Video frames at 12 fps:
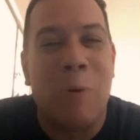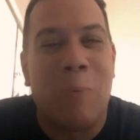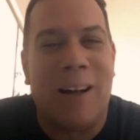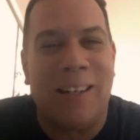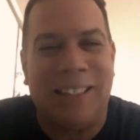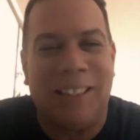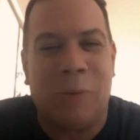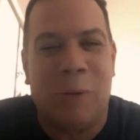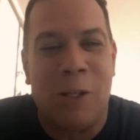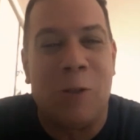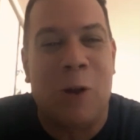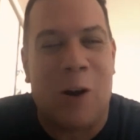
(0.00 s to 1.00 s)
punches
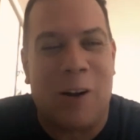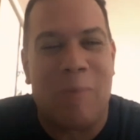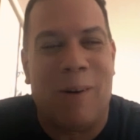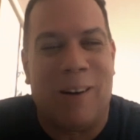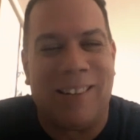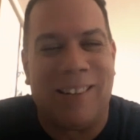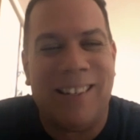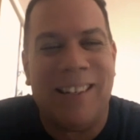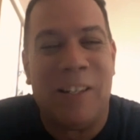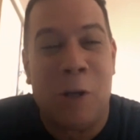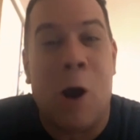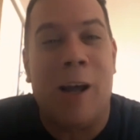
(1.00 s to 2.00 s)
when you talk about
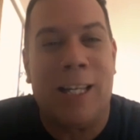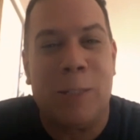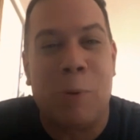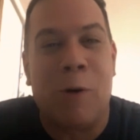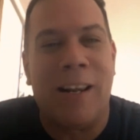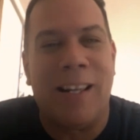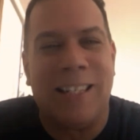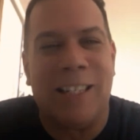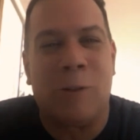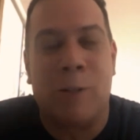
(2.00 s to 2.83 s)
your experiences